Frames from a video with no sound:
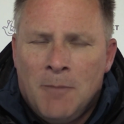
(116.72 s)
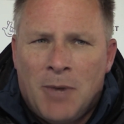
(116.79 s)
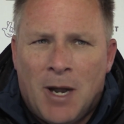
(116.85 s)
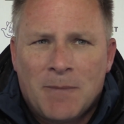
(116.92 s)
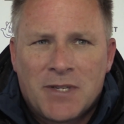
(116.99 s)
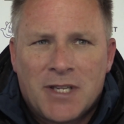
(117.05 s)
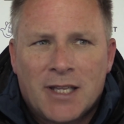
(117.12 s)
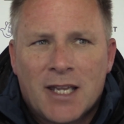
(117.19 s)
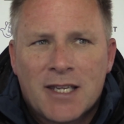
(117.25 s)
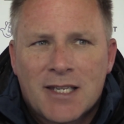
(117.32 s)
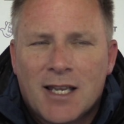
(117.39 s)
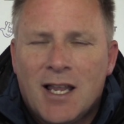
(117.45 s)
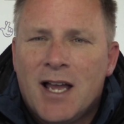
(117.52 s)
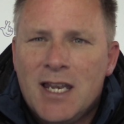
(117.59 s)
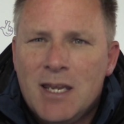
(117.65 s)
perhaps they're
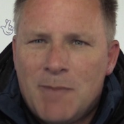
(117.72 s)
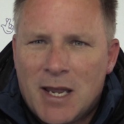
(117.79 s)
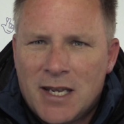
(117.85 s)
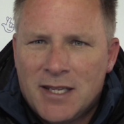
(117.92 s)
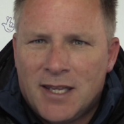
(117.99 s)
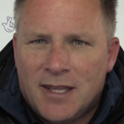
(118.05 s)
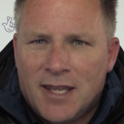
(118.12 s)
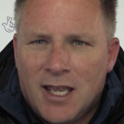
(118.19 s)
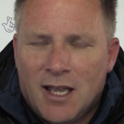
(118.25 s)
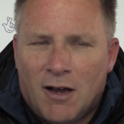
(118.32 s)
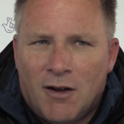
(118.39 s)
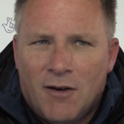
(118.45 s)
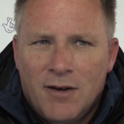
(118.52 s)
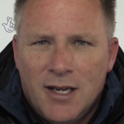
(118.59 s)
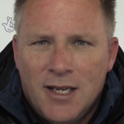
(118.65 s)
slightly better than they
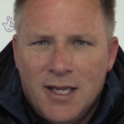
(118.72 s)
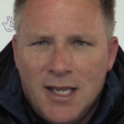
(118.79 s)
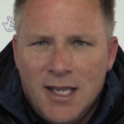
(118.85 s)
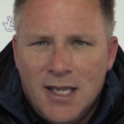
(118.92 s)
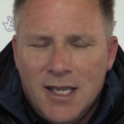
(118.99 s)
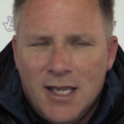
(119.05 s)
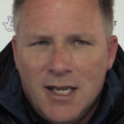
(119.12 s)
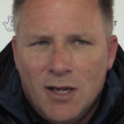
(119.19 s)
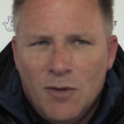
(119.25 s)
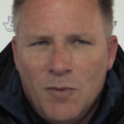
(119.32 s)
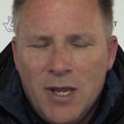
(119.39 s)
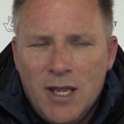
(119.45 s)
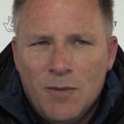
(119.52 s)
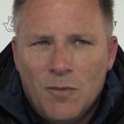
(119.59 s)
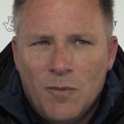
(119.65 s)
are.
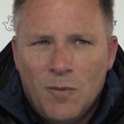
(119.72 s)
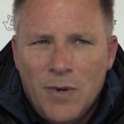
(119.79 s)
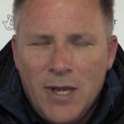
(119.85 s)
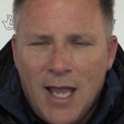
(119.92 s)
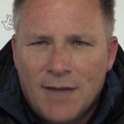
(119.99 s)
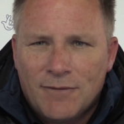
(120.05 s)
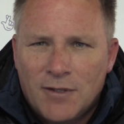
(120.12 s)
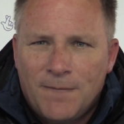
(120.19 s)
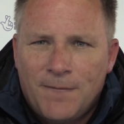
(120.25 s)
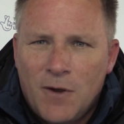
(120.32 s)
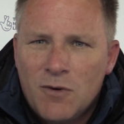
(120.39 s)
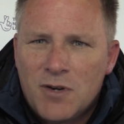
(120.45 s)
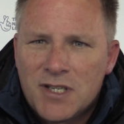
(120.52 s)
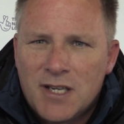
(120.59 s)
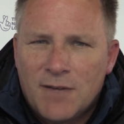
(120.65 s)
And we have to
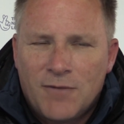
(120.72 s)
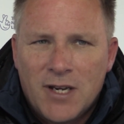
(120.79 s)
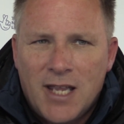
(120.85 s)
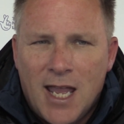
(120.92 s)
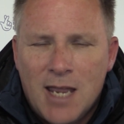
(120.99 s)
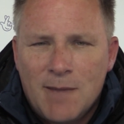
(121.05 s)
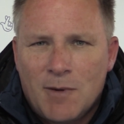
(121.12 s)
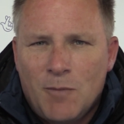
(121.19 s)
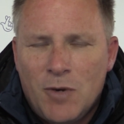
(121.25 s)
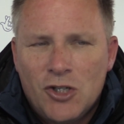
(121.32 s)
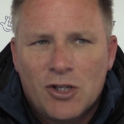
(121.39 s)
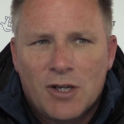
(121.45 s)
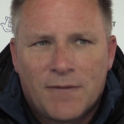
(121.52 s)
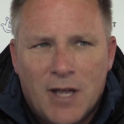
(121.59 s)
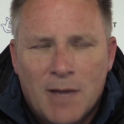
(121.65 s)
focus every game, and we
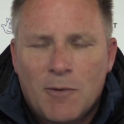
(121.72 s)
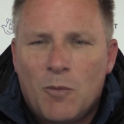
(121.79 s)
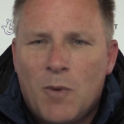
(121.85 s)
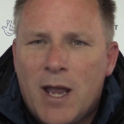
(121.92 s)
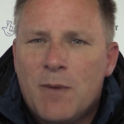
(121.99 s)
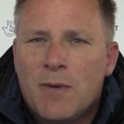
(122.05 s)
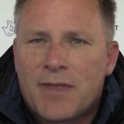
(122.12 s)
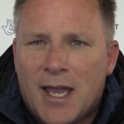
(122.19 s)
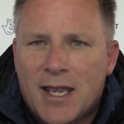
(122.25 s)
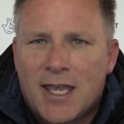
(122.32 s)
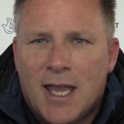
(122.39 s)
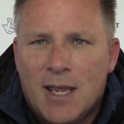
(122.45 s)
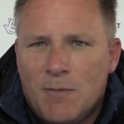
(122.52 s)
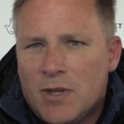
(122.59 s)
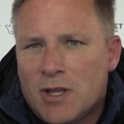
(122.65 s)
should have come away with that game